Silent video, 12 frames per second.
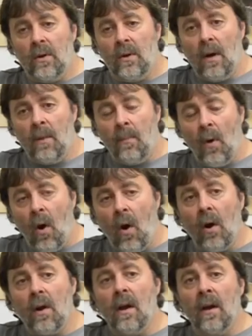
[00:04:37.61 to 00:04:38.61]
a
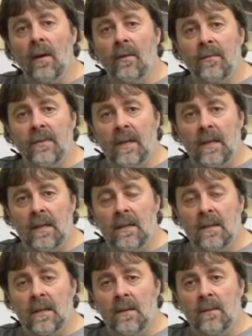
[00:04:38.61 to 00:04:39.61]
part of the
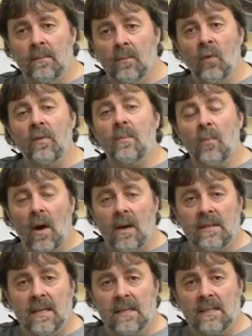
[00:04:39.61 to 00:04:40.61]
movie
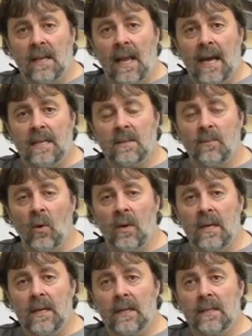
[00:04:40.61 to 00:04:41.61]
process, The Last of the
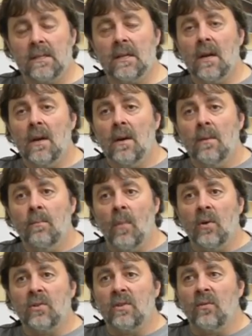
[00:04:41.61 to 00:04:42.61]
Mohicans.
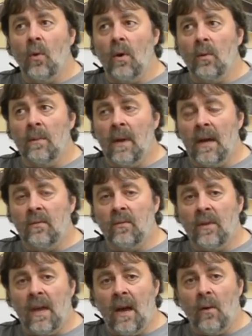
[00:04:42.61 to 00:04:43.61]
Most of what we made for
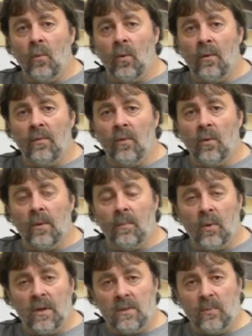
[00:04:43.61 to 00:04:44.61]
that were for the
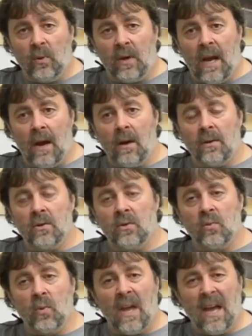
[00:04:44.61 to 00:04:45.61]
principal
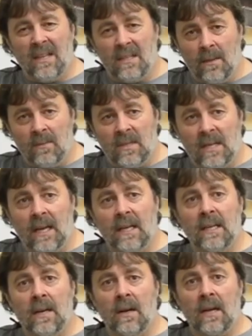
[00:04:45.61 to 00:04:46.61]
characters. We had some
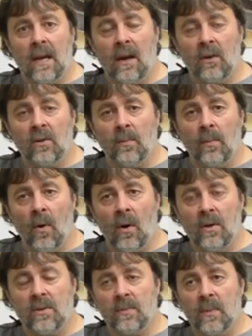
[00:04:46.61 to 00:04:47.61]
secondary character
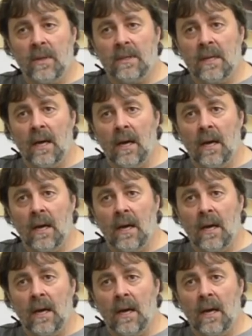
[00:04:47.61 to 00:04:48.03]
parts, but